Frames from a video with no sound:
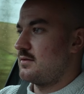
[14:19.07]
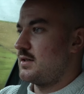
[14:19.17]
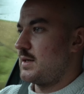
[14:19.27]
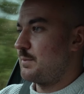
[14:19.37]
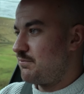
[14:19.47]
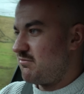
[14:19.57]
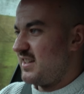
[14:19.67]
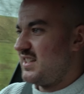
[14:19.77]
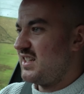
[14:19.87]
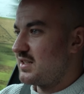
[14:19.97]
A
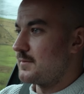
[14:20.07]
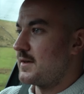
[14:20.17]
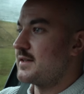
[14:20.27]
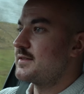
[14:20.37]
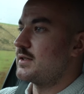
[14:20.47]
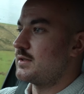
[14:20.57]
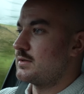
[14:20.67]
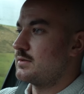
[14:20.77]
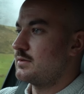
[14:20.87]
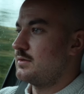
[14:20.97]
pretty convincing
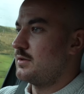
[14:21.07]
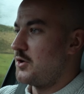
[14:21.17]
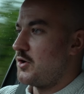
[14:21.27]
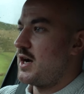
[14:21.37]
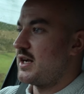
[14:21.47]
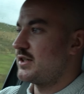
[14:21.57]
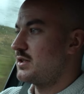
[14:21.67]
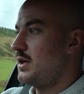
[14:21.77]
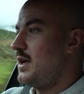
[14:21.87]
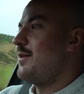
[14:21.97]
hot hatch.
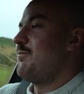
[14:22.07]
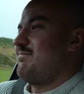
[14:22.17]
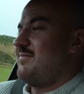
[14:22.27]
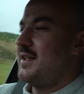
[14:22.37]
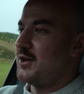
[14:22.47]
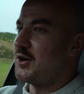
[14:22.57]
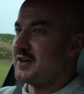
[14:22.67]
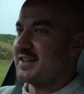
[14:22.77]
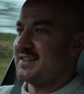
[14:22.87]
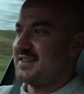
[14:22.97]

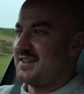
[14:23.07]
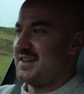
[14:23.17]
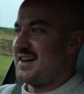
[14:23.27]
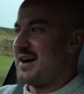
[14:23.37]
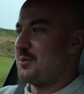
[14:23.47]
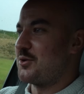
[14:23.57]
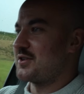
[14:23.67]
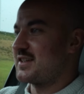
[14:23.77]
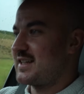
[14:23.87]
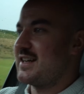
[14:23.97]
Alright, I'm not
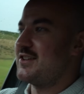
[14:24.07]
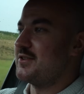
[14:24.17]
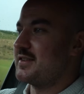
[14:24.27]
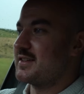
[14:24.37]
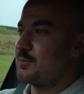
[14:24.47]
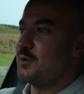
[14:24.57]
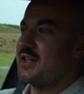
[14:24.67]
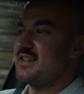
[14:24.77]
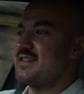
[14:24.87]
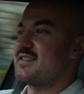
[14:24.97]
going to kid you, this
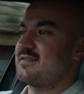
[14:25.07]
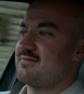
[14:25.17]
weighs